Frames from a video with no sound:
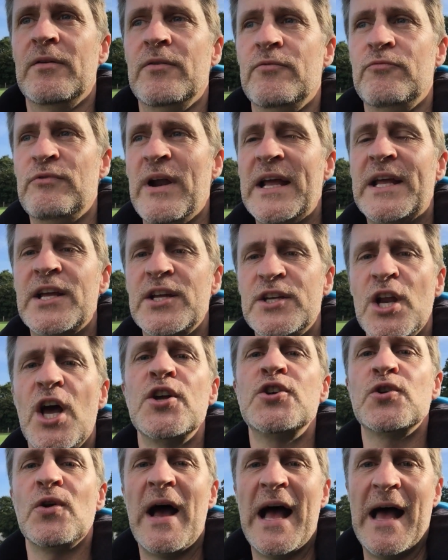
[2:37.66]

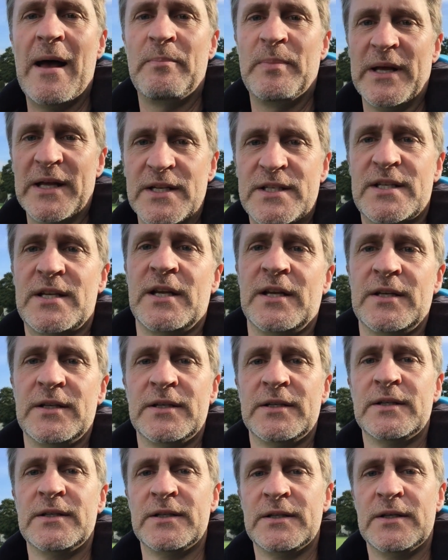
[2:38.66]
Recognise your habits.
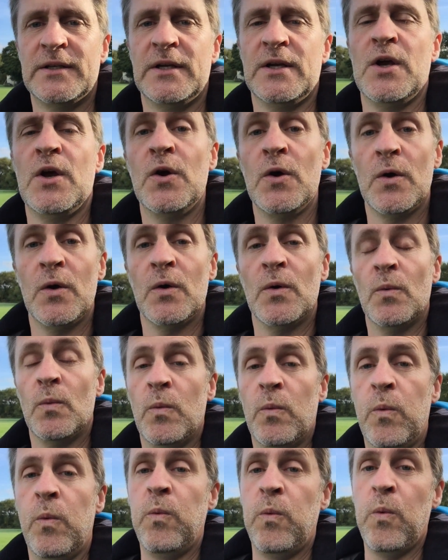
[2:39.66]

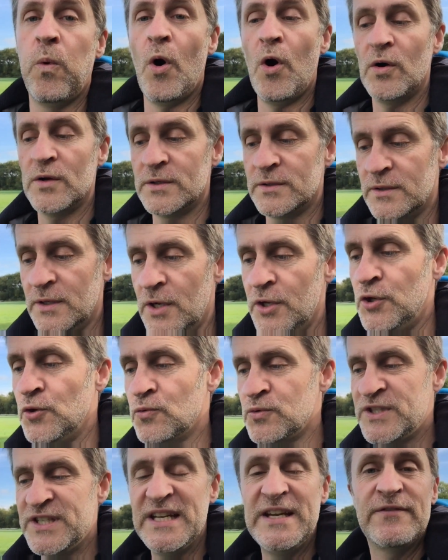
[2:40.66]
What are
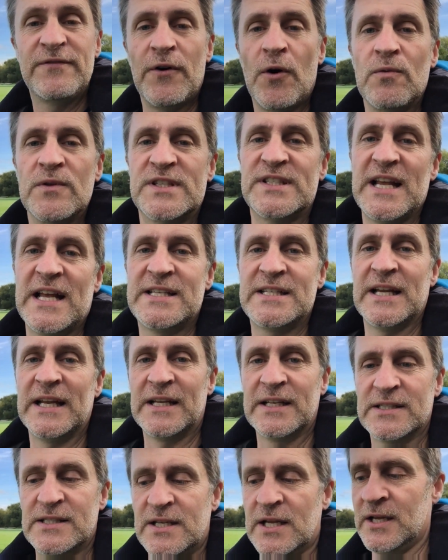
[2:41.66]
your default
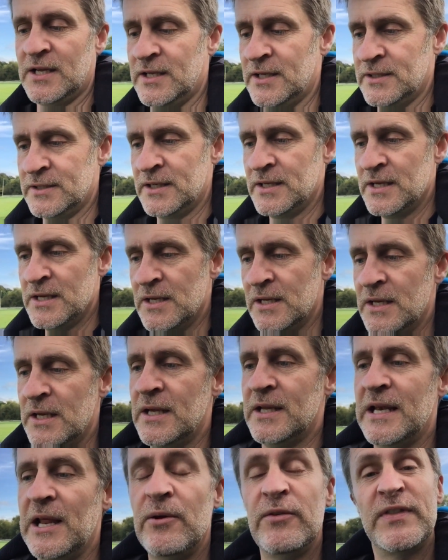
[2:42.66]
settings?
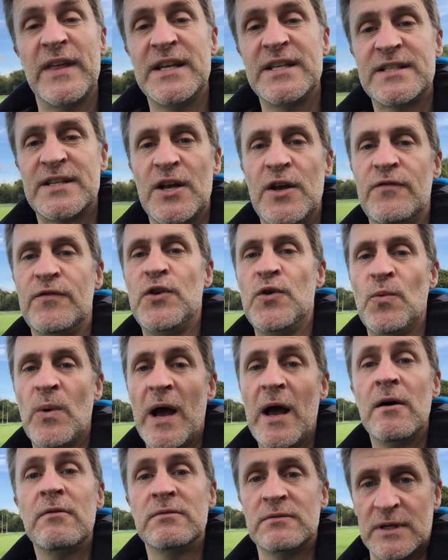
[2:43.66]
Now, if they serve you
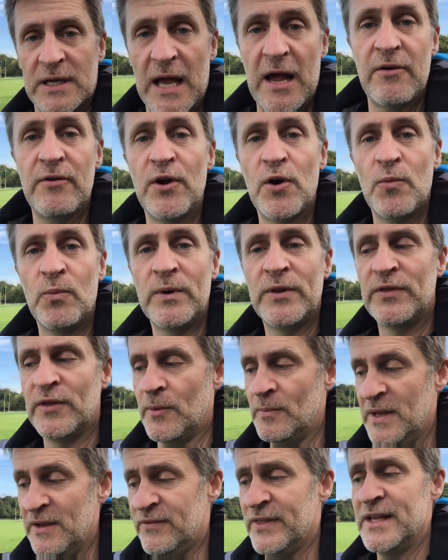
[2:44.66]
well, carry on with
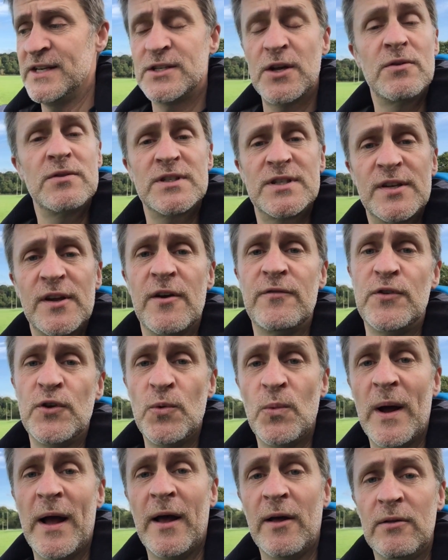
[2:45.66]
them. If they don't serve you
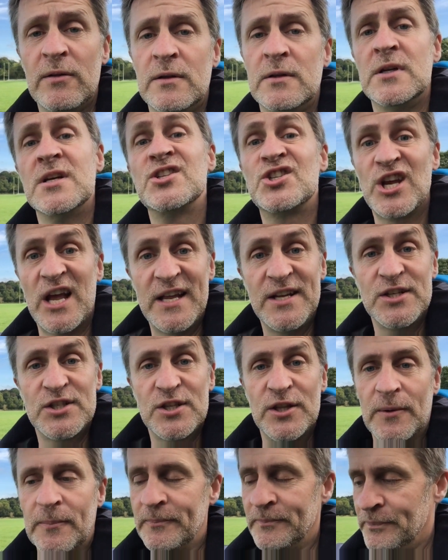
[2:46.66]
well, change
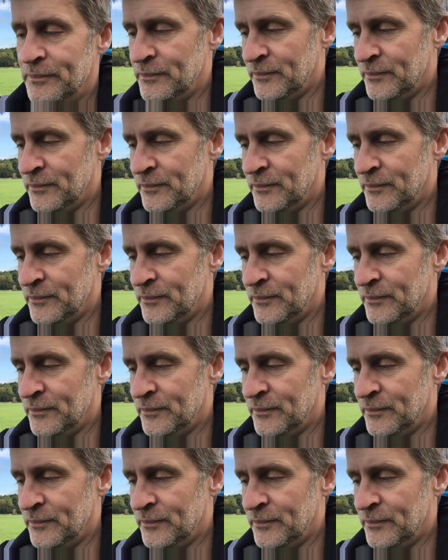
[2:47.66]
them.